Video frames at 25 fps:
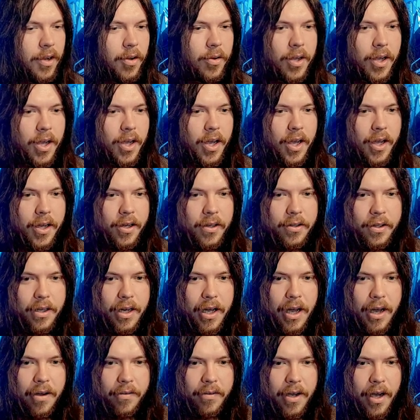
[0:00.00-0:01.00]
Okay,
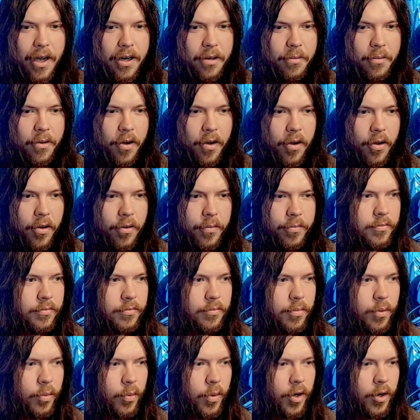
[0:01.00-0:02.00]
now I've got him on.
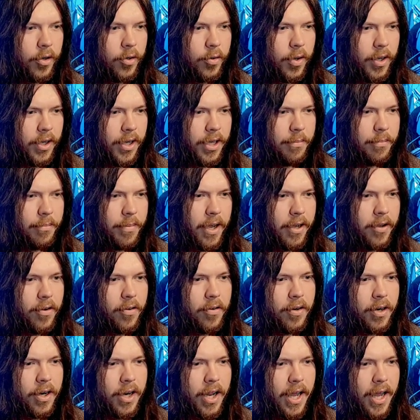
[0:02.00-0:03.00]
Where do I get back
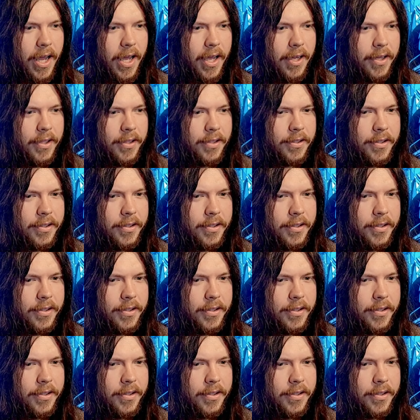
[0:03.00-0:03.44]
on land?